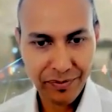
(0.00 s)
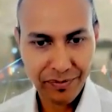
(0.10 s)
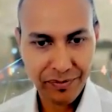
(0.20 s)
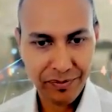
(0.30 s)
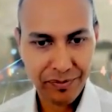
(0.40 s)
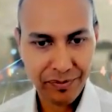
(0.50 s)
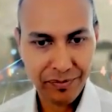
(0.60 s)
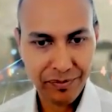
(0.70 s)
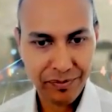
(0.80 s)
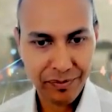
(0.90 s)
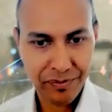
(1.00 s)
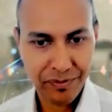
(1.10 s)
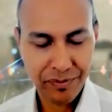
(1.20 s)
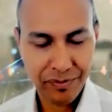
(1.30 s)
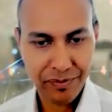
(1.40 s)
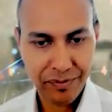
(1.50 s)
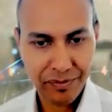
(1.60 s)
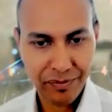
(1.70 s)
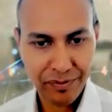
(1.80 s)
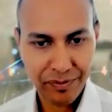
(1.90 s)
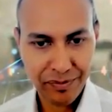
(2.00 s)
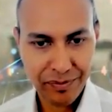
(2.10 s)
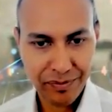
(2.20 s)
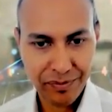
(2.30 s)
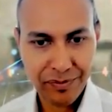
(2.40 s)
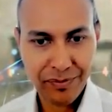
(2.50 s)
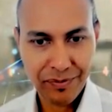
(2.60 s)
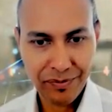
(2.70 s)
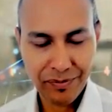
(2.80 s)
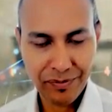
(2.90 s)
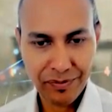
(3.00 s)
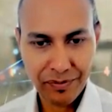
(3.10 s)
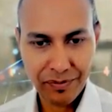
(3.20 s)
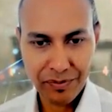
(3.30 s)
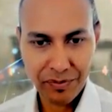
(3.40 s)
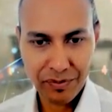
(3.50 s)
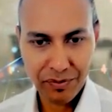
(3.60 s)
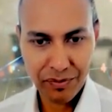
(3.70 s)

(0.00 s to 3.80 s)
This person isn't speaking.